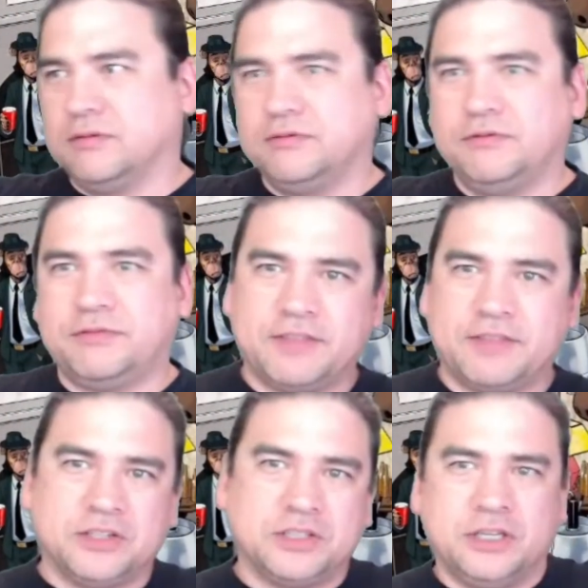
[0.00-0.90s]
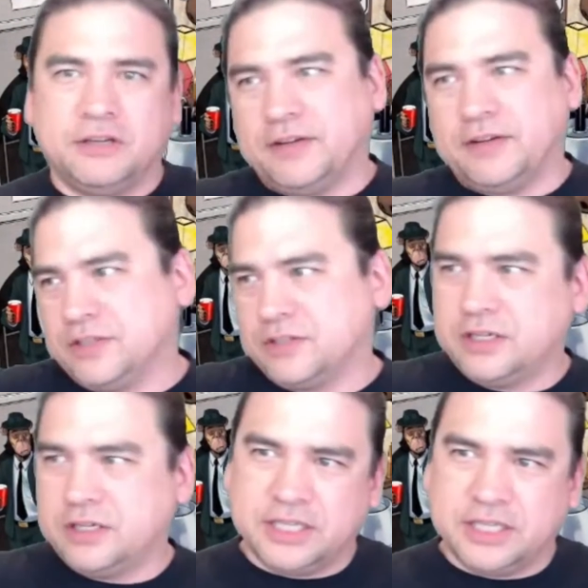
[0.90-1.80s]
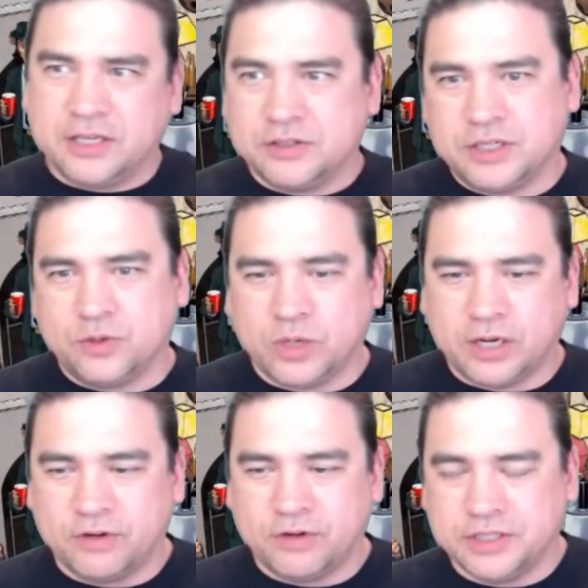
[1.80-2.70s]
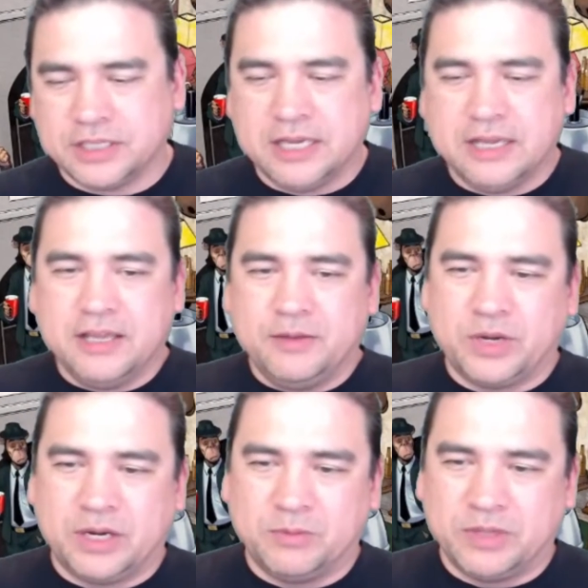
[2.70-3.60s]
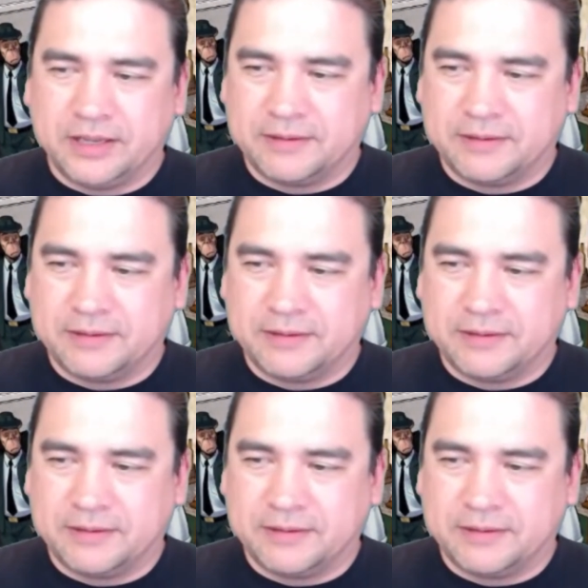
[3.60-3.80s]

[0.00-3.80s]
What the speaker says: 5,000 here, 5,000 there, 10,000 here, whatever it is. But I'm like